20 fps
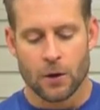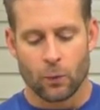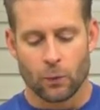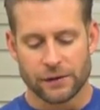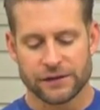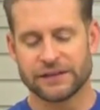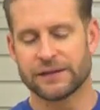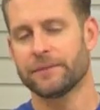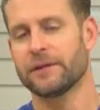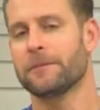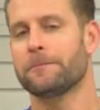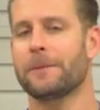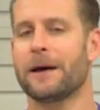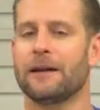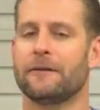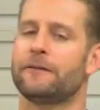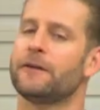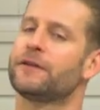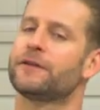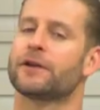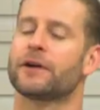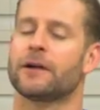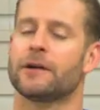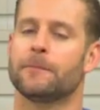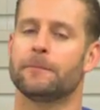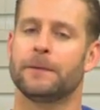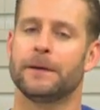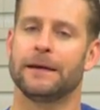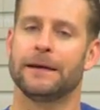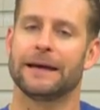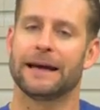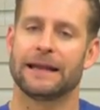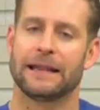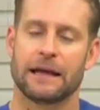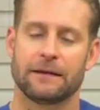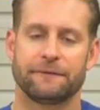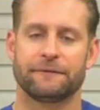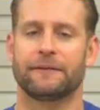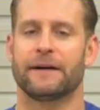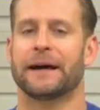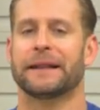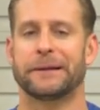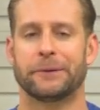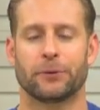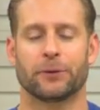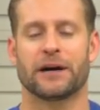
what some of the benefits are going to be, and then finally